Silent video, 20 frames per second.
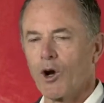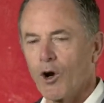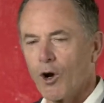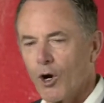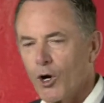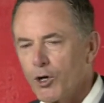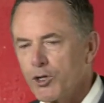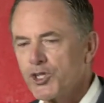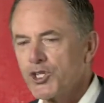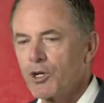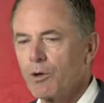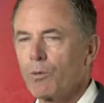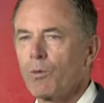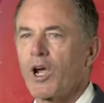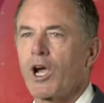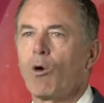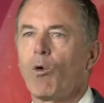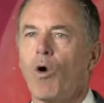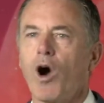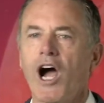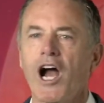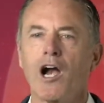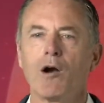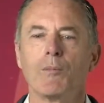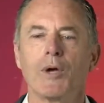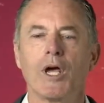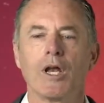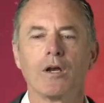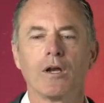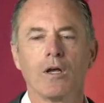urgent
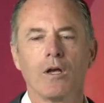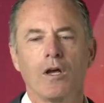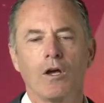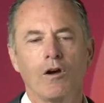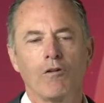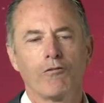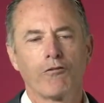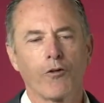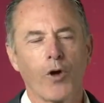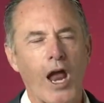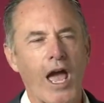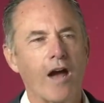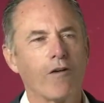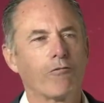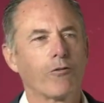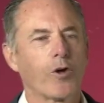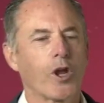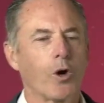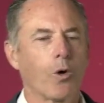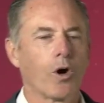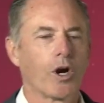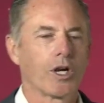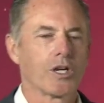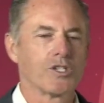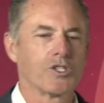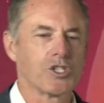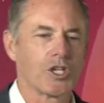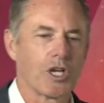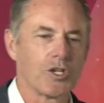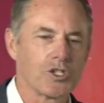requirement for every
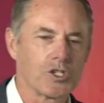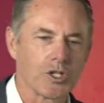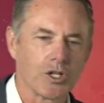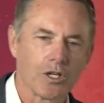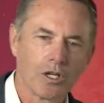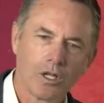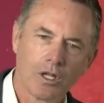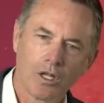organization,